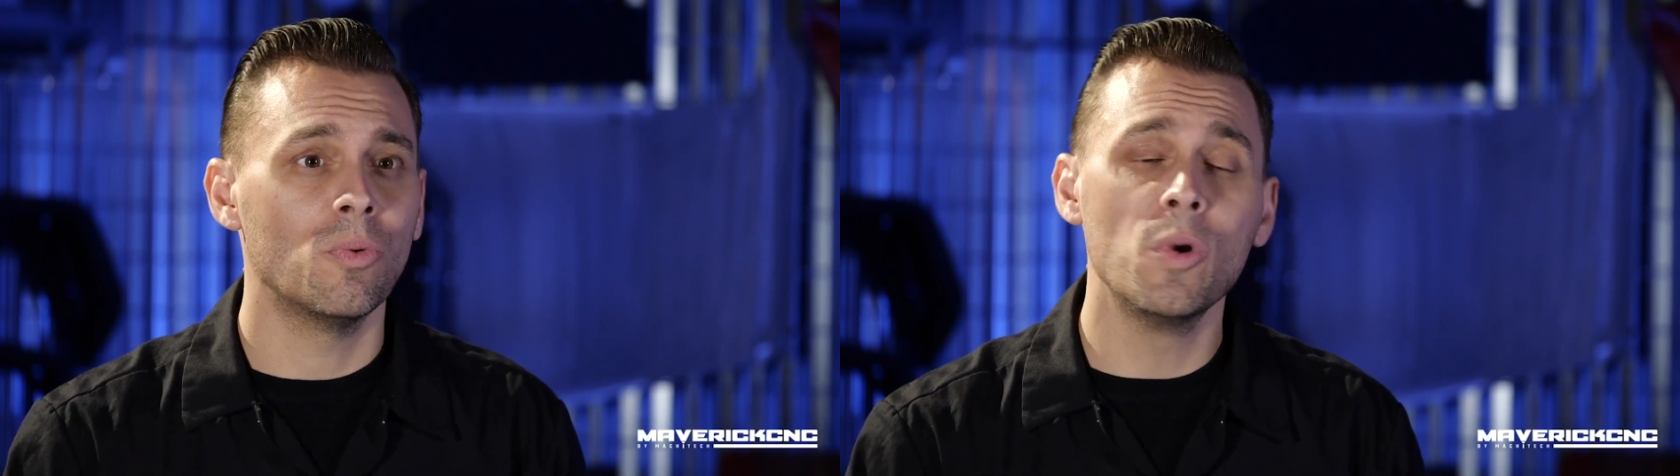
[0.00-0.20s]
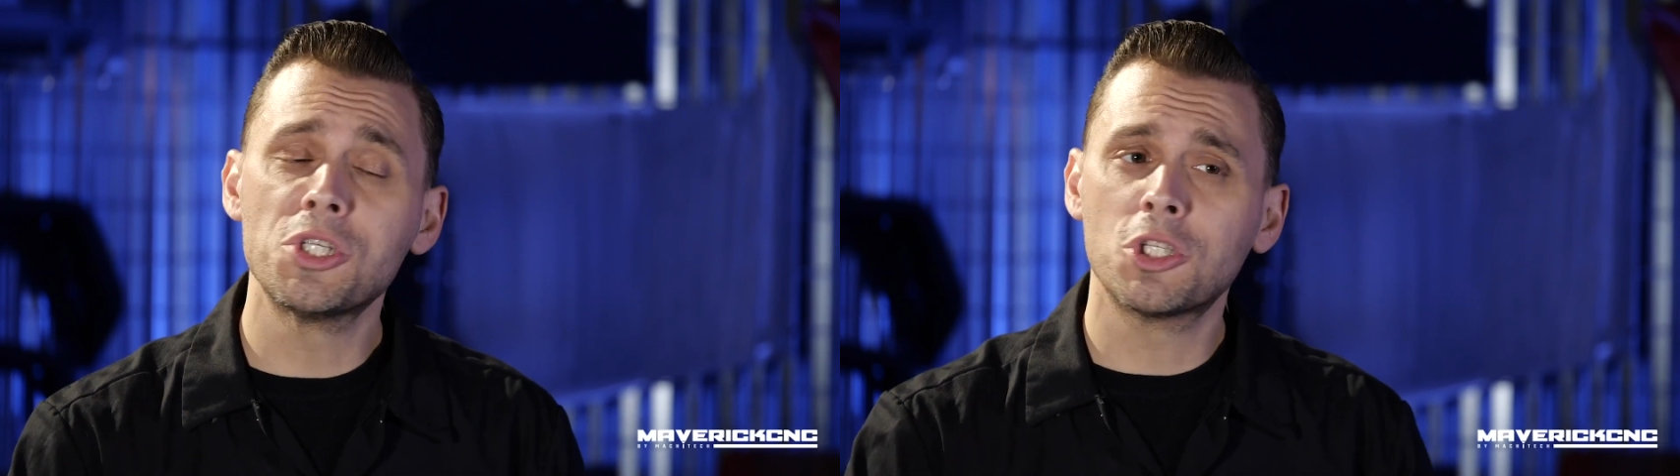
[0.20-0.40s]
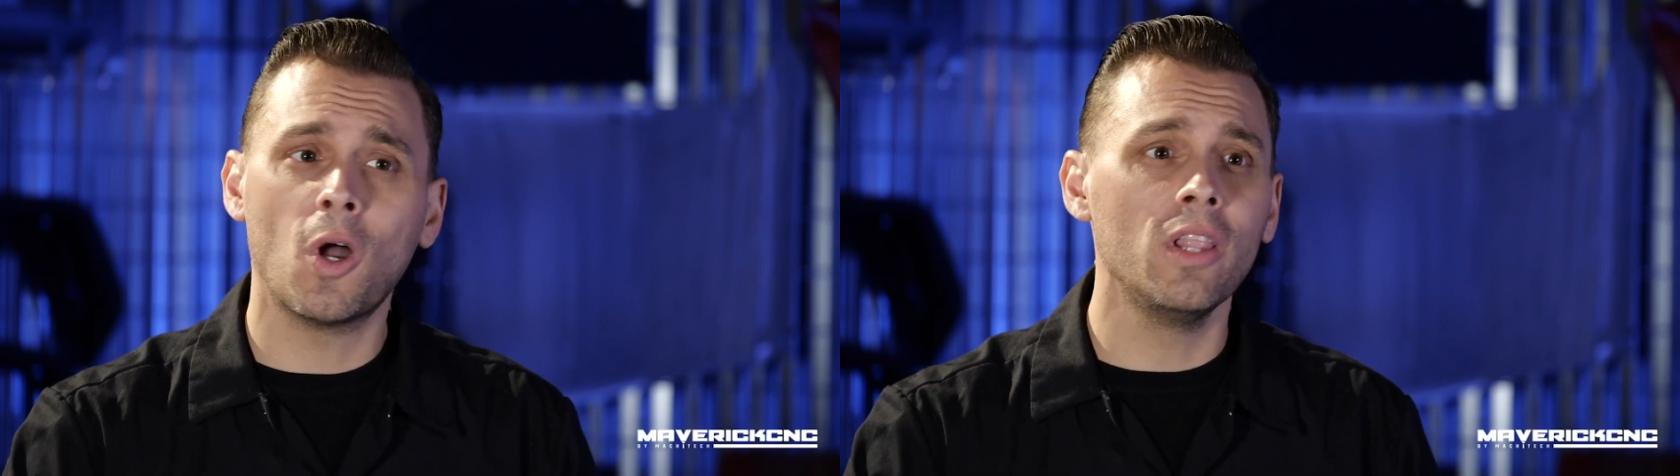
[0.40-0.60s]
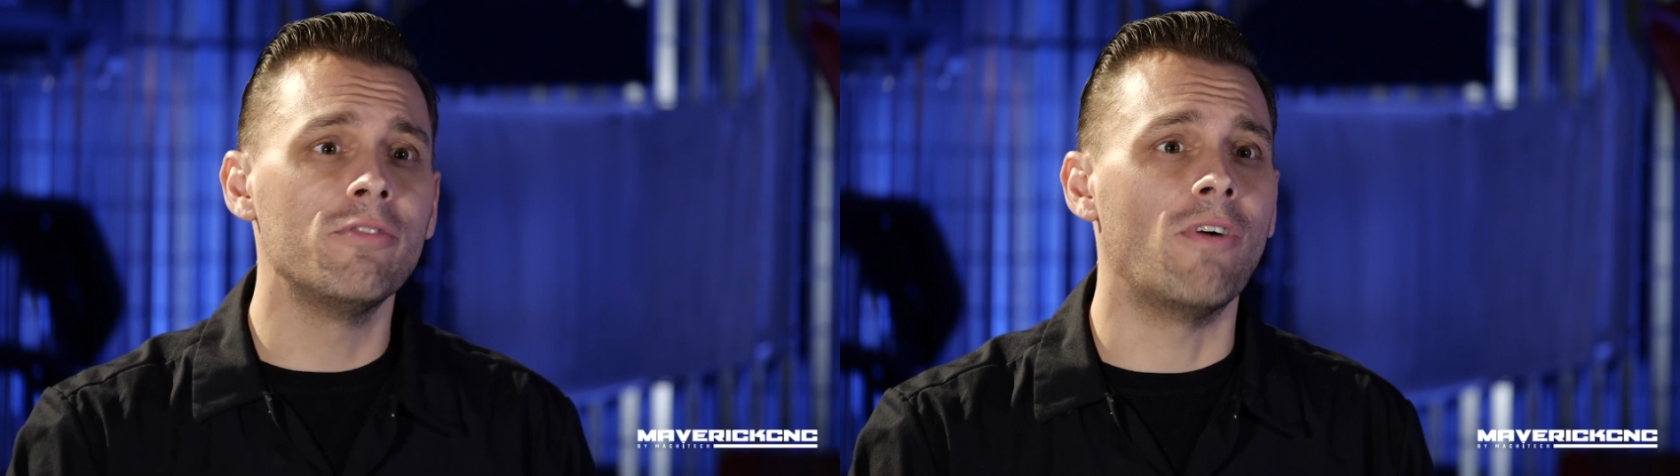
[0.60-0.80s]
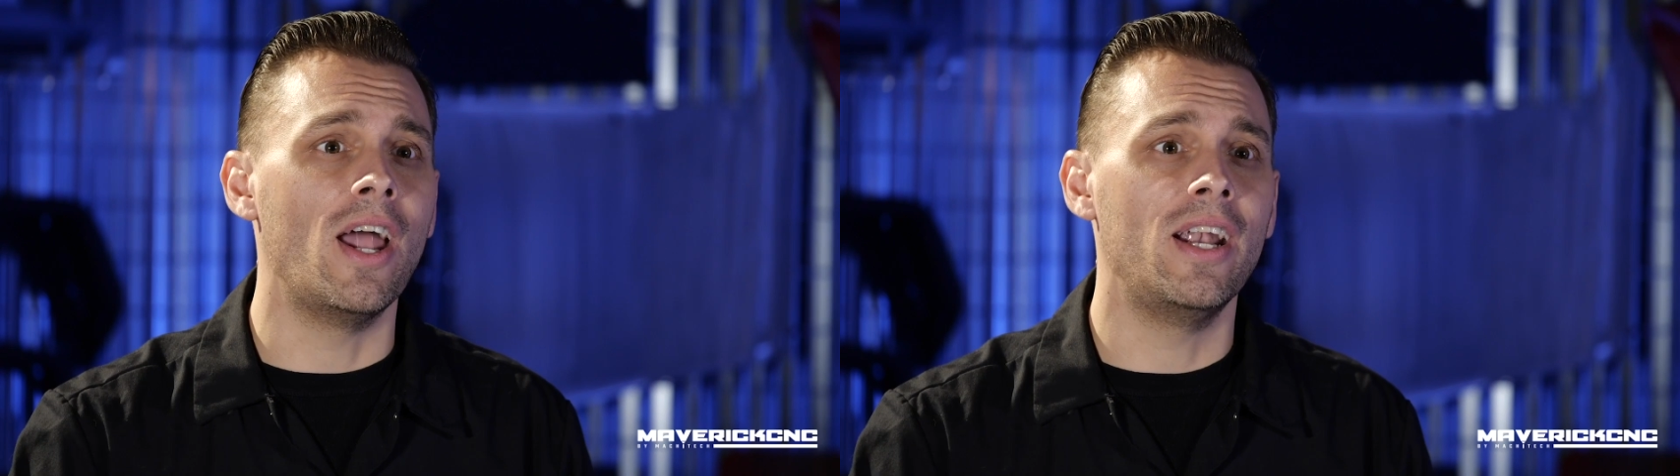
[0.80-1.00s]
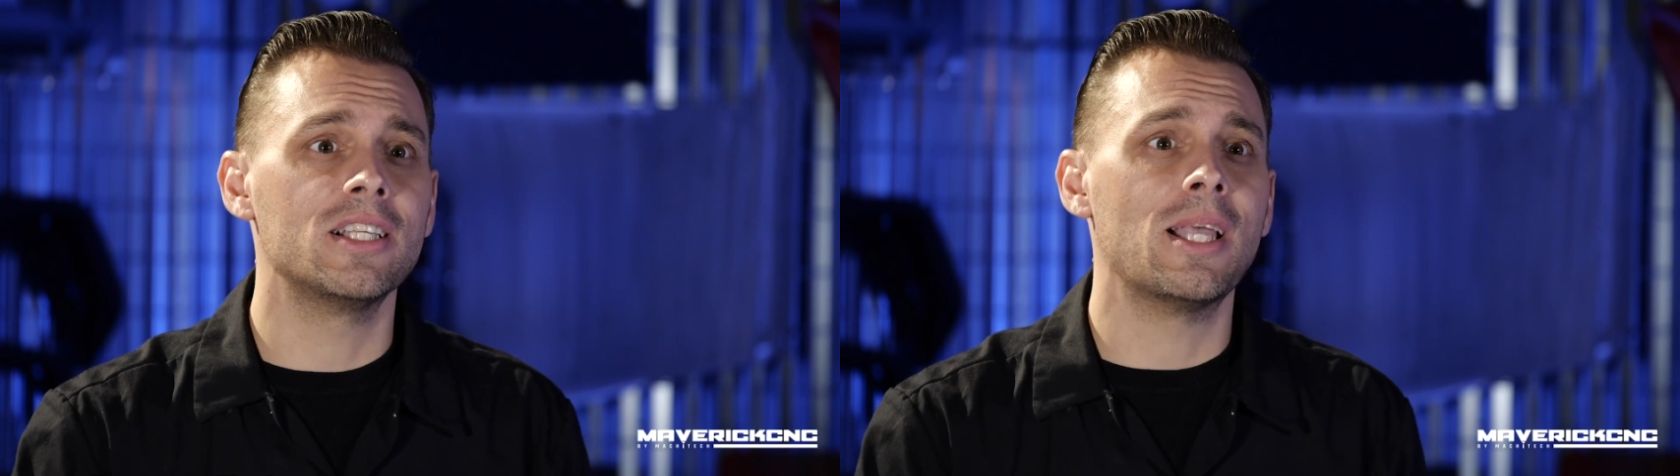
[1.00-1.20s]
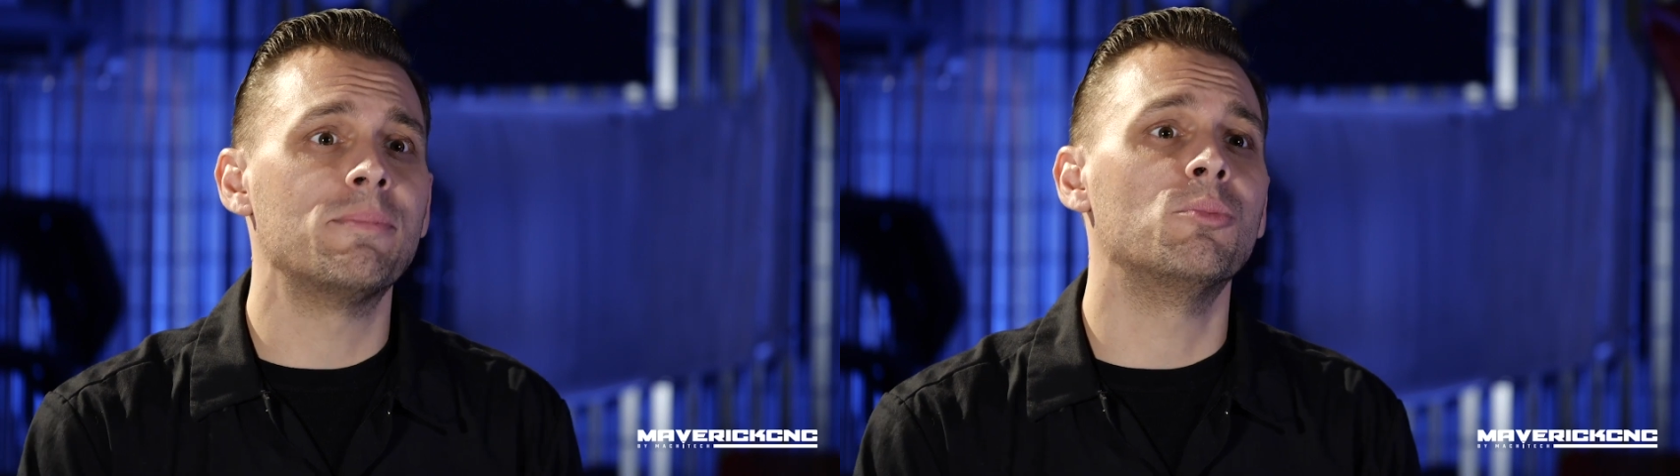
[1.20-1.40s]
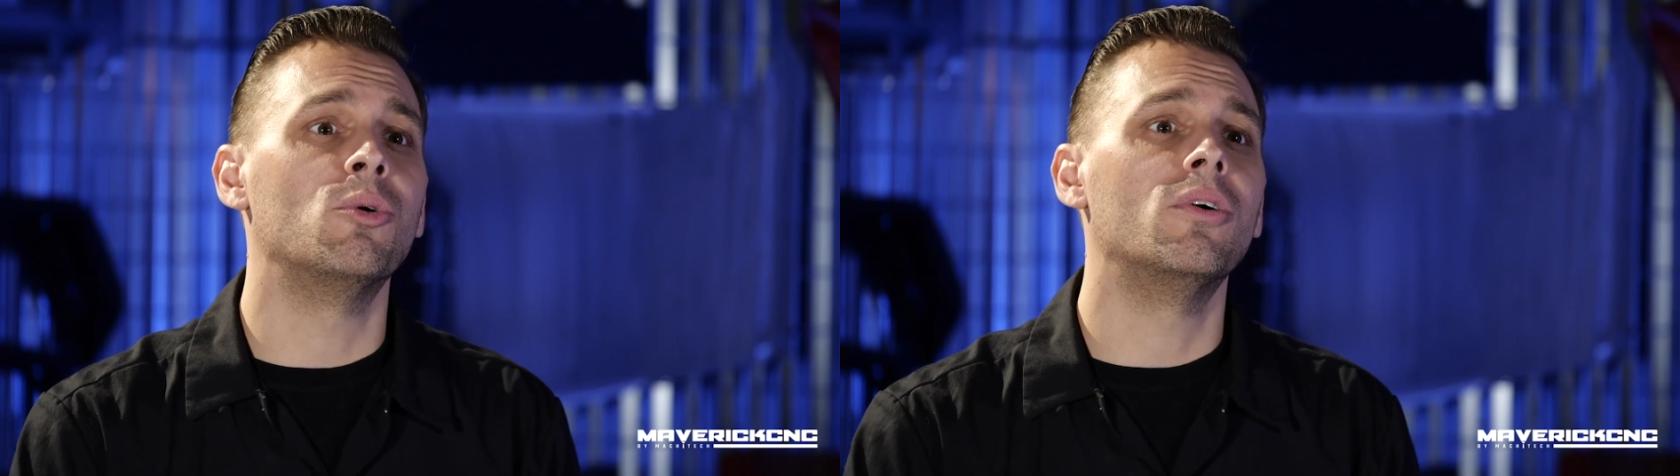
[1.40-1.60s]
which is totally fine and
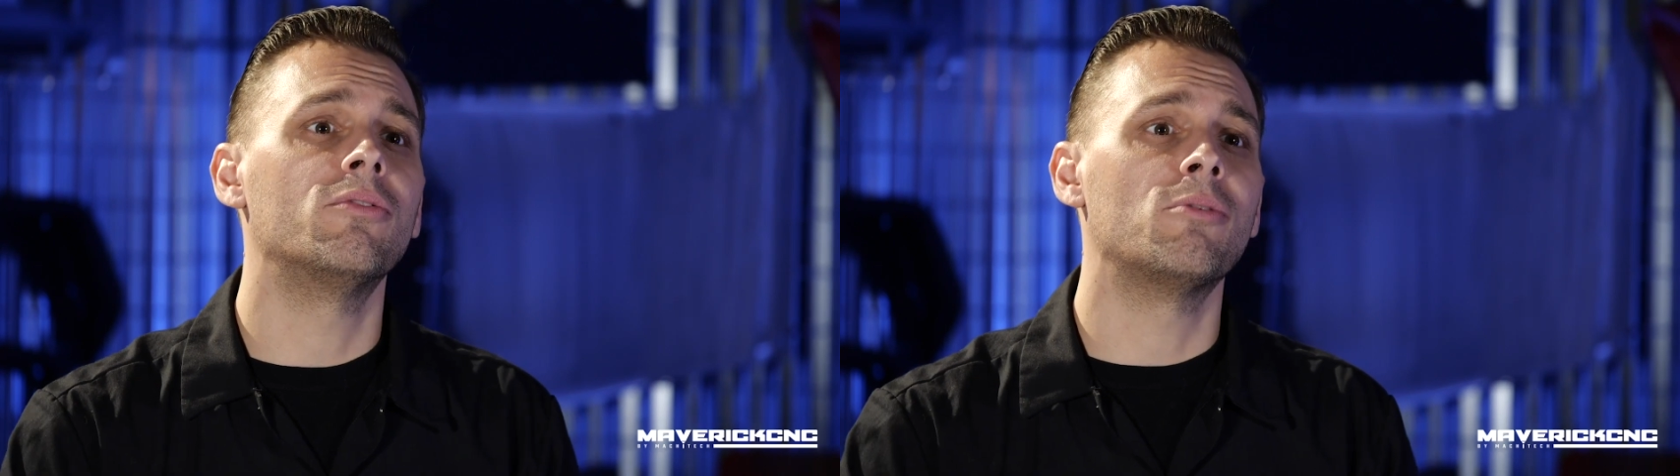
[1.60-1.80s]
acceptable